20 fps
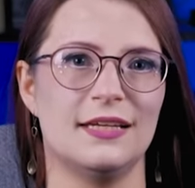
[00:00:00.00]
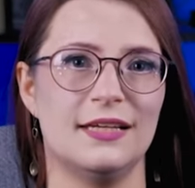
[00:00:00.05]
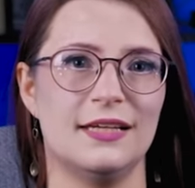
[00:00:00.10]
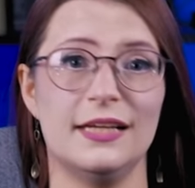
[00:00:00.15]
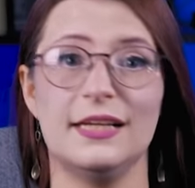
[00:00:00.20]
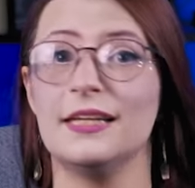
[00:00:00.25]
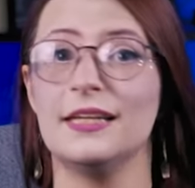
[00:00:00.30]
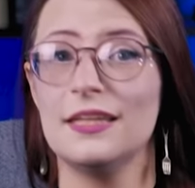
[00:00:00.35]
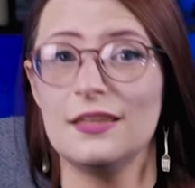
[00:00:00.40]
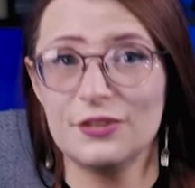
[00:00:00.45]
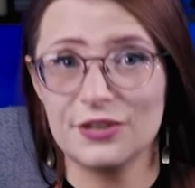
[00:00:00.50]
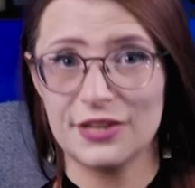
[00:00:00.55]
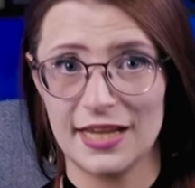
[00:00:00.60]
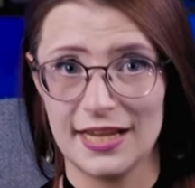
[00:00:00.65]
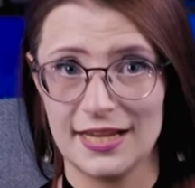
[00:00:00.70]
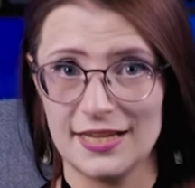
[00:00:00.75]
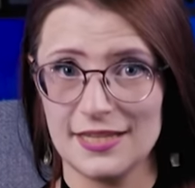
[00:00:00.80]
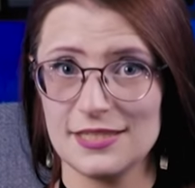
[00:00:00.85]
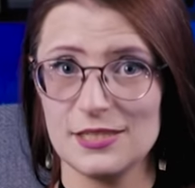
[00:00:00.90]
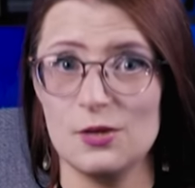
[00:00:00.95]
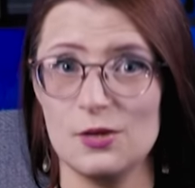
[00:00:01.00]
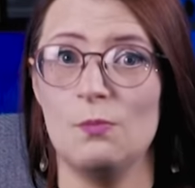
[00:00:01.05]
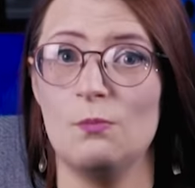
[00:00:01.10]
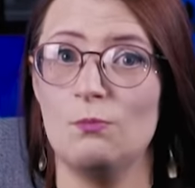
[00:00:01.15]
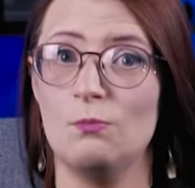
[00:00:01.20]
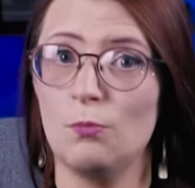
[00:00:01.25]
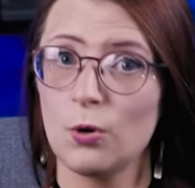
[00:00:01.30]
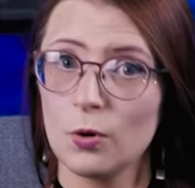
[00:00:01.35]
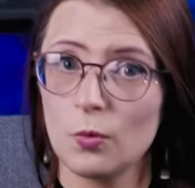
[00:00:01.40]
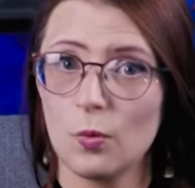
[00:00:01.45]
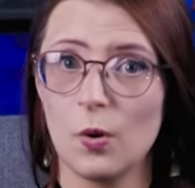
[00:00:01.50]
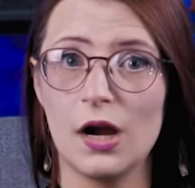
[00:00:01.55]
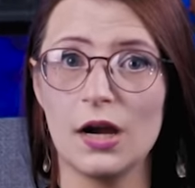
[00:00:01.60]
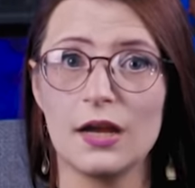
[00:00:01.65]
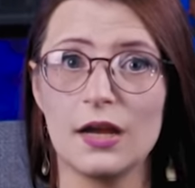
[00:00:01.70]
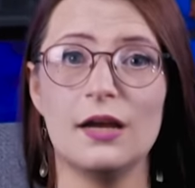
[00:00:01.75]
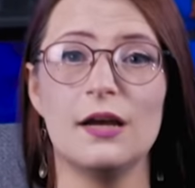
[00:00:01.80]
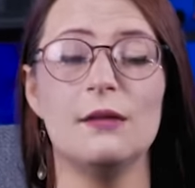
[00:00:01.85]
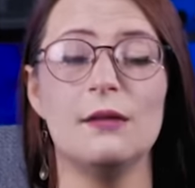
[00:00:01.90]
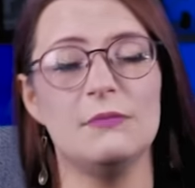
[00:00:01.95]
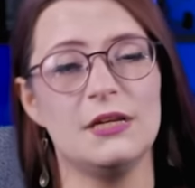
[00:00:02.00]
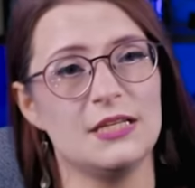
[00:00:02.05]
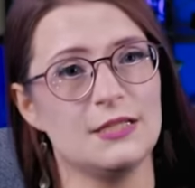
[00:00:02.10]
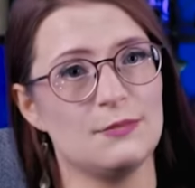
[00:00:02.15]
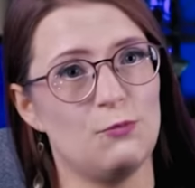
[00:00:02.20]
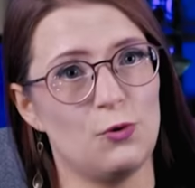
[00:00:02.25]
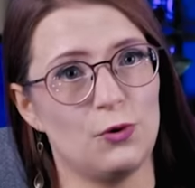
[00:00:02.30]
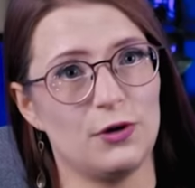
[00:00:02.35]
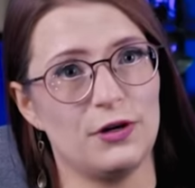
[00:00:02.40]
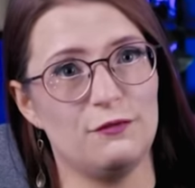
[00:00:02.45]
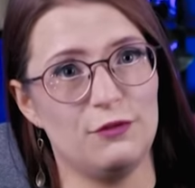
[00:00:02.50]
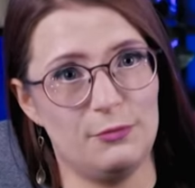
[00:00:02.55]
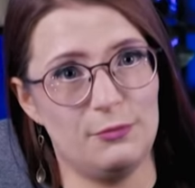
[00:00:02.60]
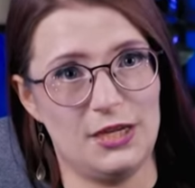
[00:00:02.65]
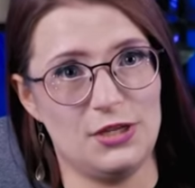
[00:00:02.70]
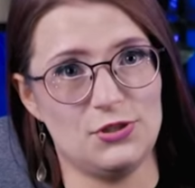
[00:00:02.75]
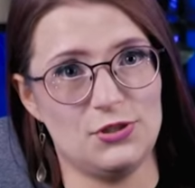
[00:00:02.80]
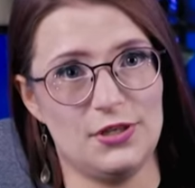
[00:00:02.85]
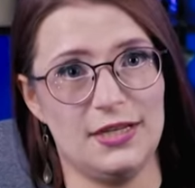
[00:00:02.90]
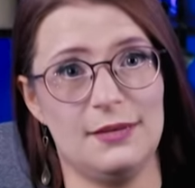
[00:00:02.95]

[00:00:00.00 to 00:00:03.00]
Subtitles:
In either case, more Wonka means more information.